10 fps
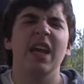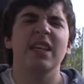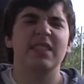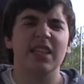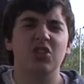
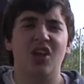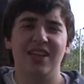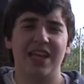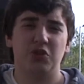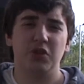since our
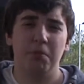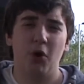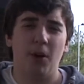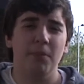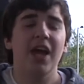last
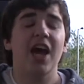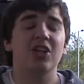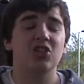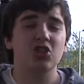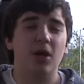report
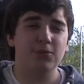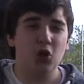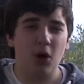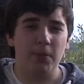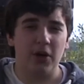and
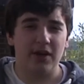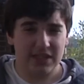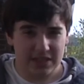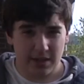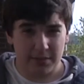Stoptober
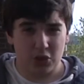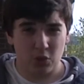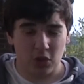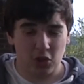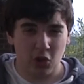is coming
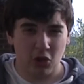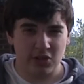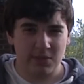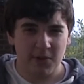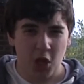to a
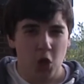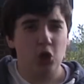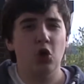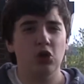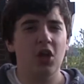close.
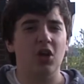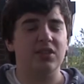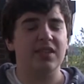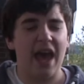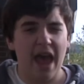Good luck
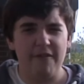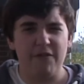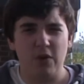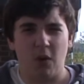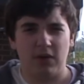to
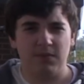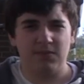everyone